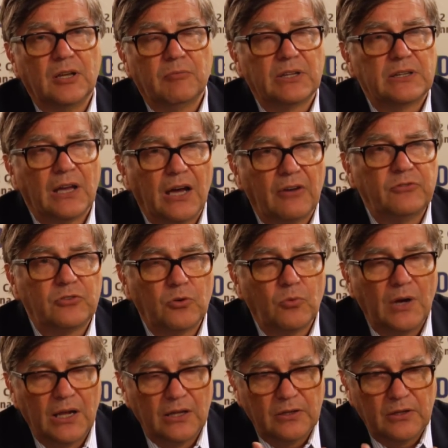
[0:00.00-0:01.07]
But after a
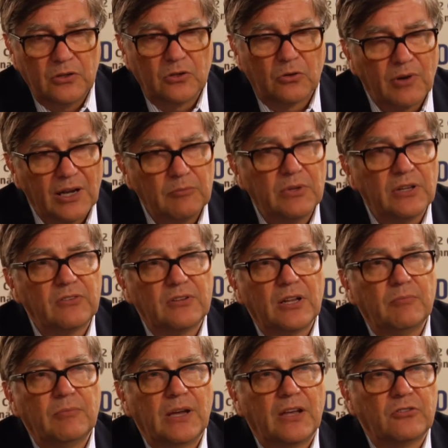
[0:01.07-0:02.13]
while, your red blood
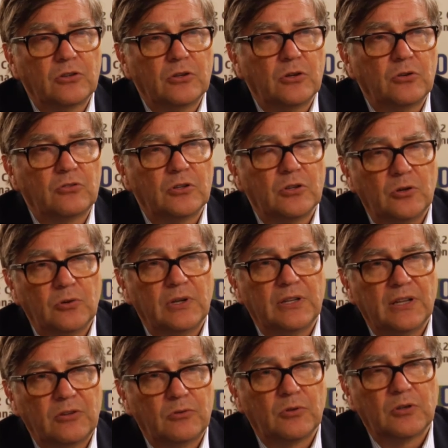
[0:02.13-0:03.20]
cell mass goes low, and
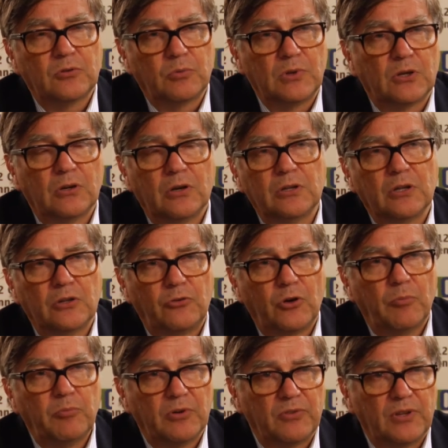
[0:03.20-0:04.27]
that's what we call a
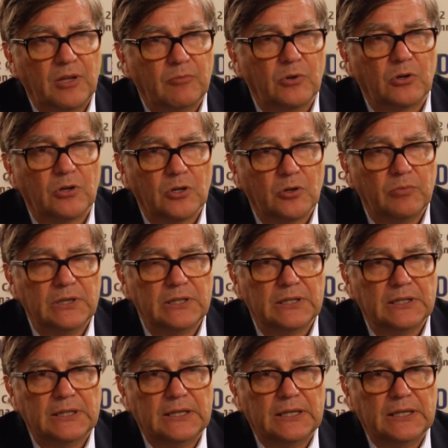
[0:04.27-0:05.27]
drop of hemoglobin,